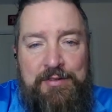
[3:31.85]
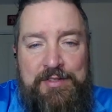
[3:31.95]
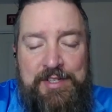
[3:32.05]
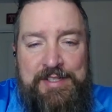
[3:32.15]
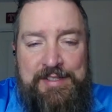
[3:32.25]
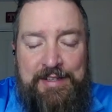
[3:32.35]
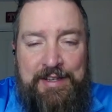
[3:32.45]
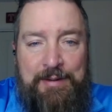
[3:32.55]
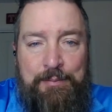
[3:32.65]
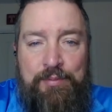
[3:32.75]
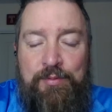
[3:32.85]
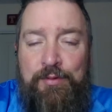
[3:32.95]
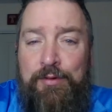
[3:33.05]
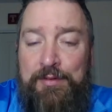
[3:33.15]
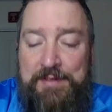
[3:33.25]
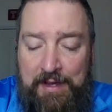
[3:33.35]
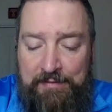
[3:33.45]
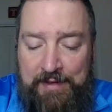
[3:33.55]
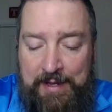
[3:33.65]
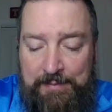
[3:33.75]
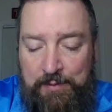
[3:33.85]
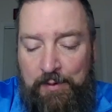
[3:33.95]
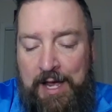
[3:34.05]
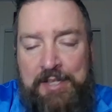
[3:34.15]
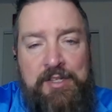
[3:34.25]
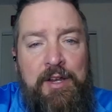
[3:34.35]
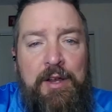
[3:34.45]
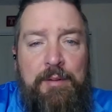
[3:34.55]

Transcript: Just a brutal, tough game to watch.